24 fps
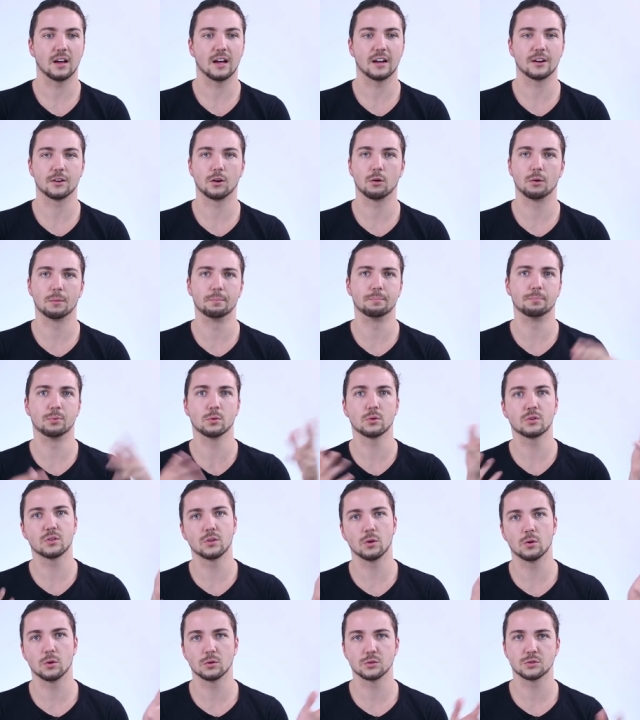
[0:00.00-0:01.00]
I don't know, a
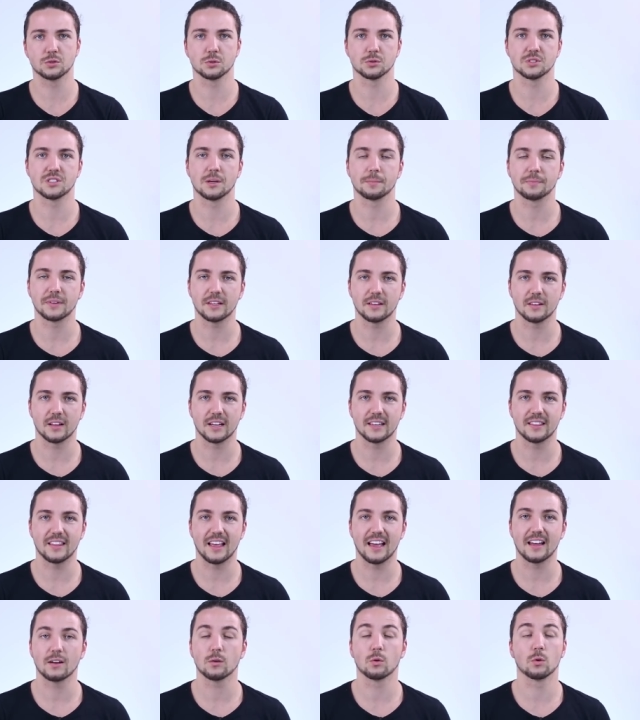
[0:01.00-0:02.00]
book launch or something
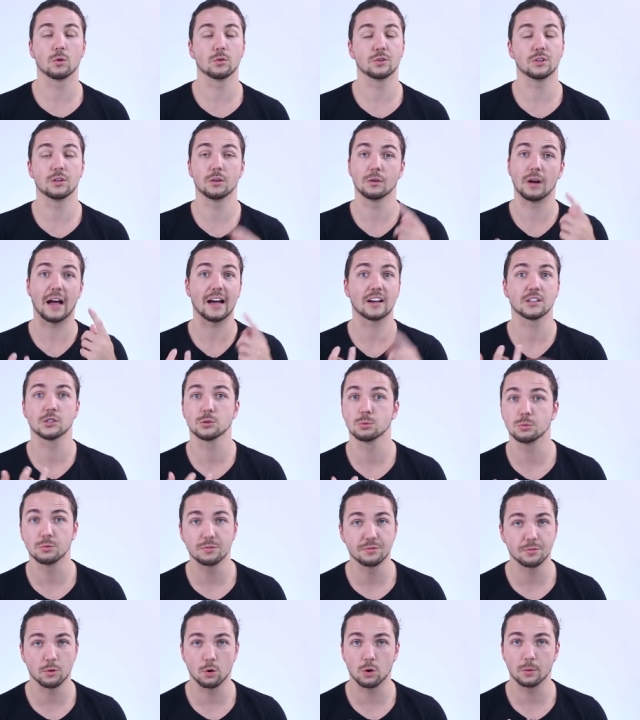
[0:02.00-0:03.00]
like that, or your
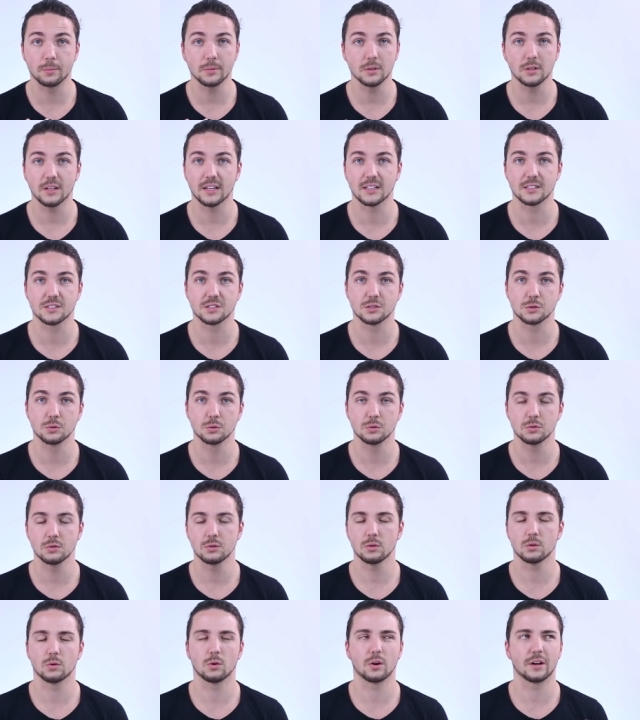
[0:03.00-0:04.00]
actual formal at
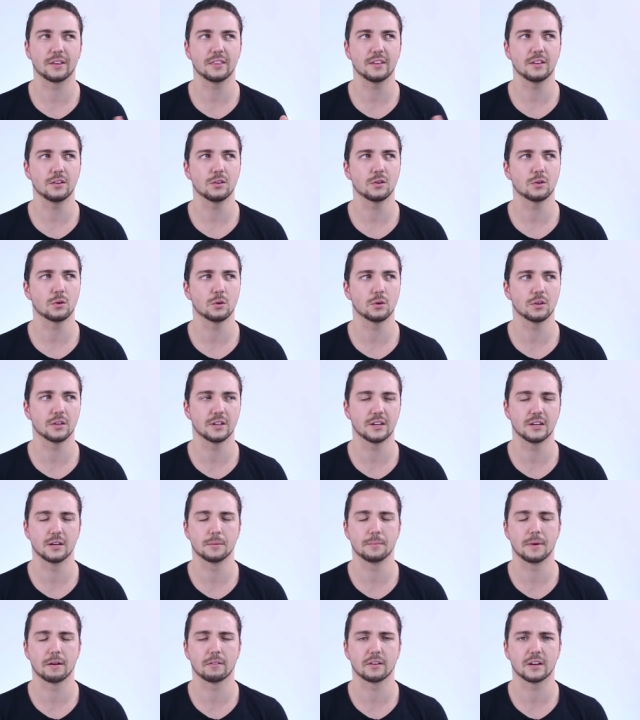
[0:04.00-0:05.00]
school, or I think you call it
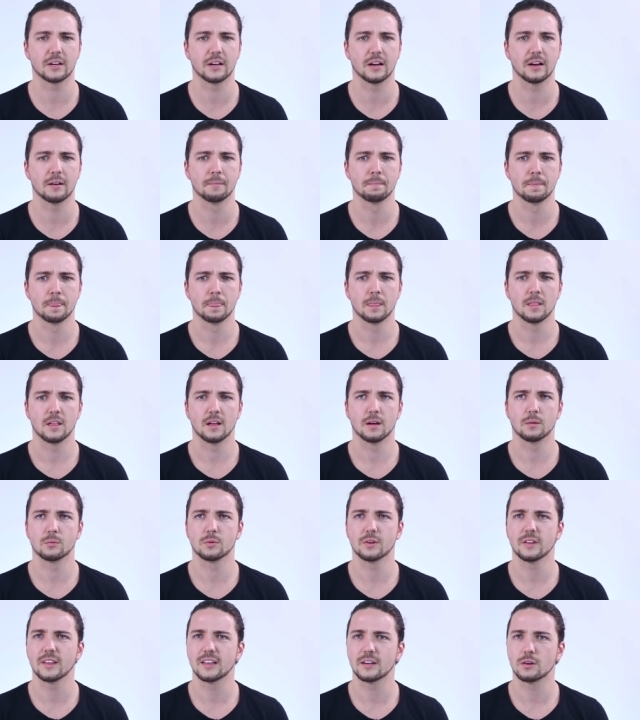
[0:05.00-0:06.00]
in America,
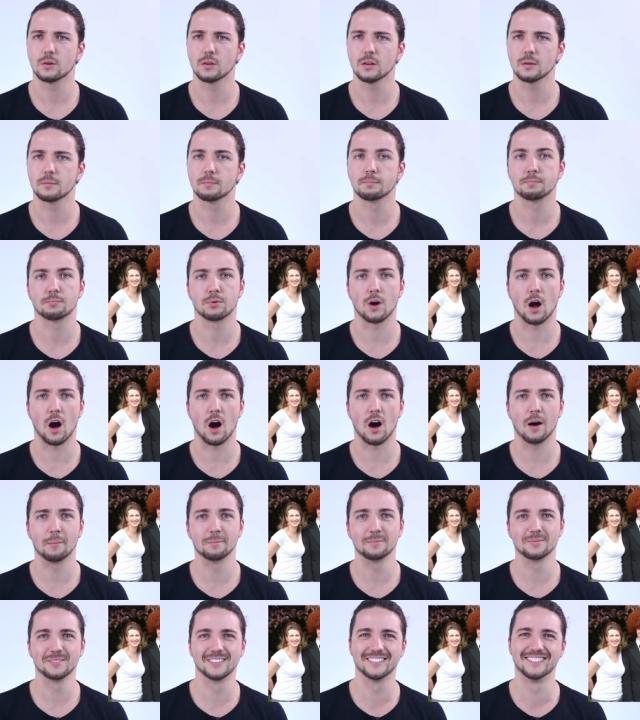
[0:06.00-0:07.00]
what do they call it?
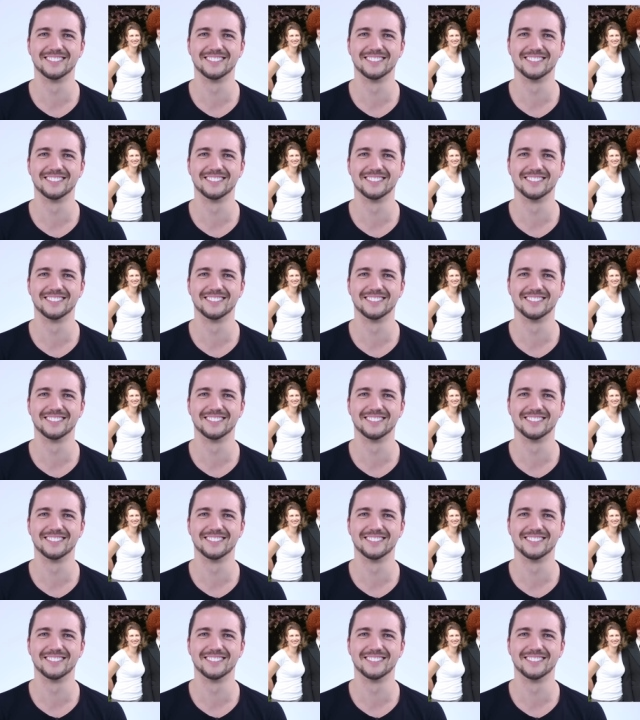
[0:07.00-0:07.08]
Prom.